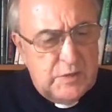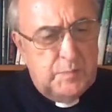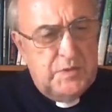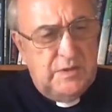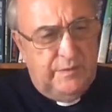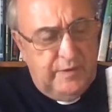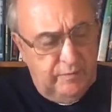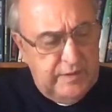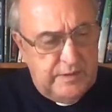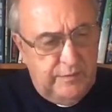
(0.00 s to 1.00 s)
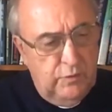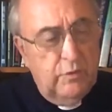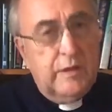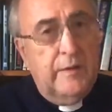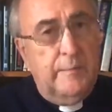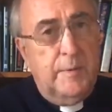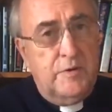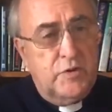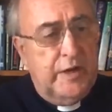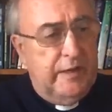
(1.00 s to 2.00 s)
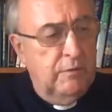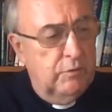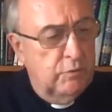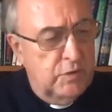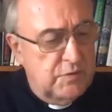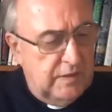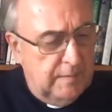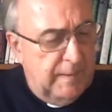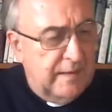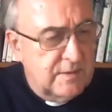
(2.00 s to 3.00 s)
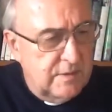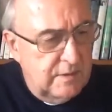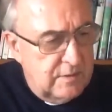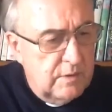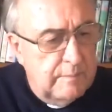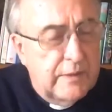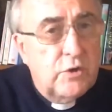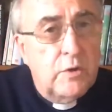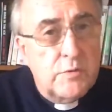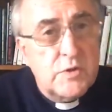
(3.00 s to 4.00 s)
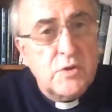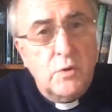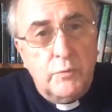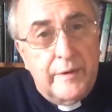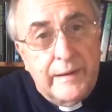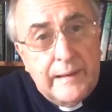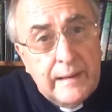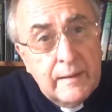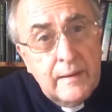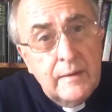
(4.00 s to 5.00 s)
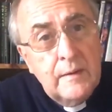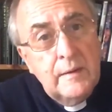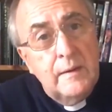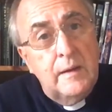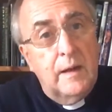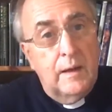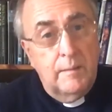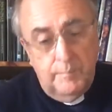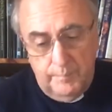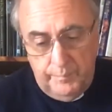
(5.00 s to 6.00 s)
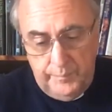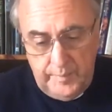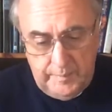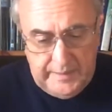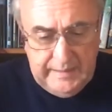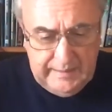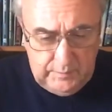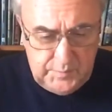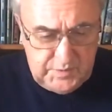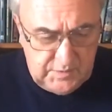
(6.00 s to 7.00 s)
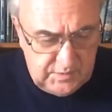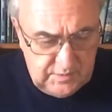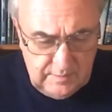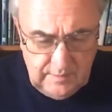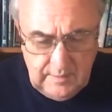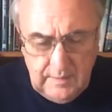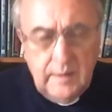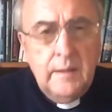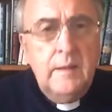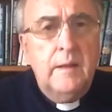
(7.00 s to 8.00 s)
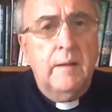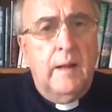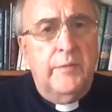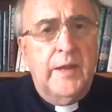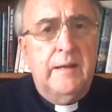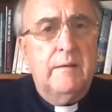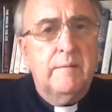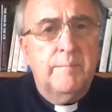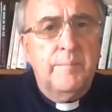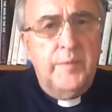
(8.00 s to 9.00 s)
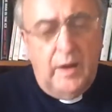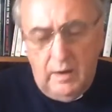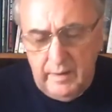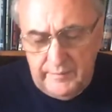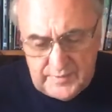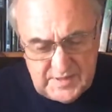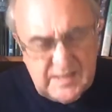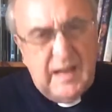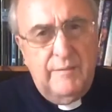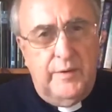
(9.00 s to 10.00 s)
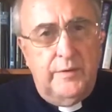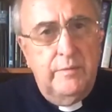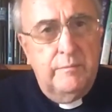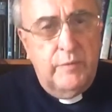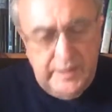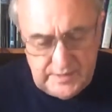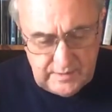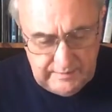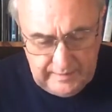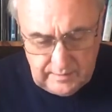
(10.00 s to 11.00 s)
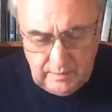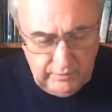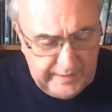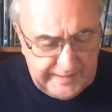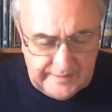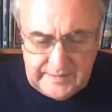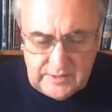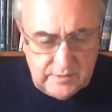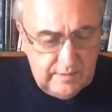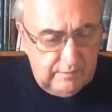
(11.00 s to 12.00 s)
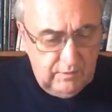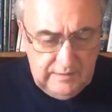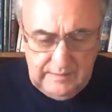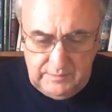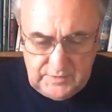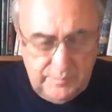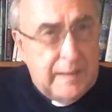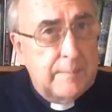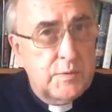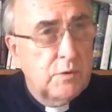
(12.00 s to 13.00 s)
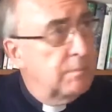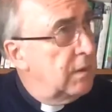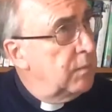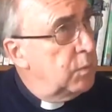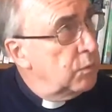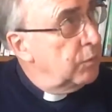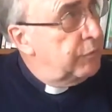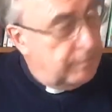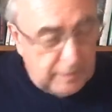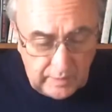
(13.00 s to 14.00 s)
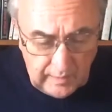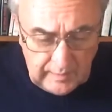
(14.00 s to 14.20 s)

specific reason. If you're not going by train or you're using the bus, then it's not much use at all, really. But it helps us. And then I've discovered recently, I can't hang these, I've got lots of maps on my walls, but